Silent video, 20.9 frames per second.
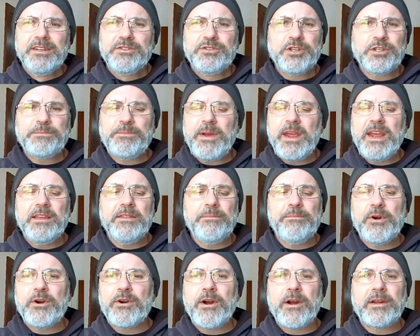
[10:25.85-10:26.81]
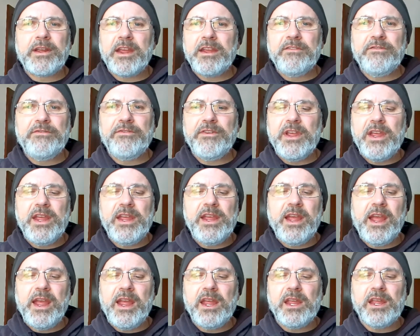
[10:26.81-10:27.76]
Just pay the parking
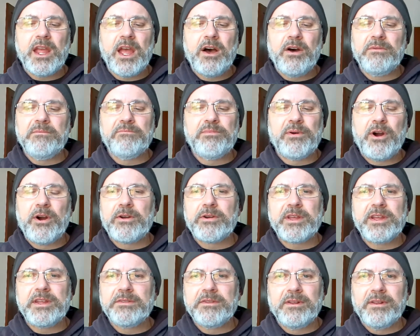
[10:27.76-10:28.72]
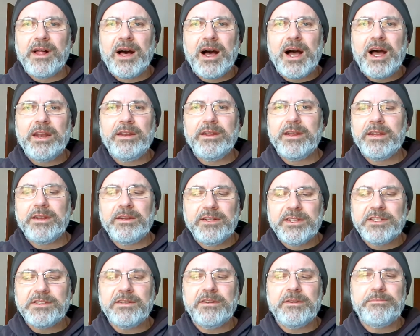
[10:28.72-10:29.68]
fee, hang out and party in the lot, and
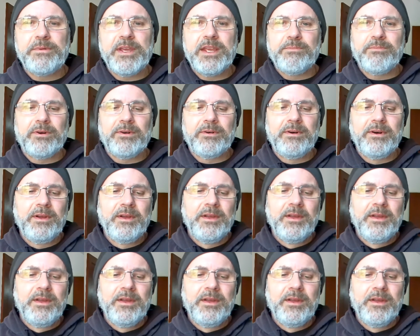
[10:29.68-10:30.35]
listen to people.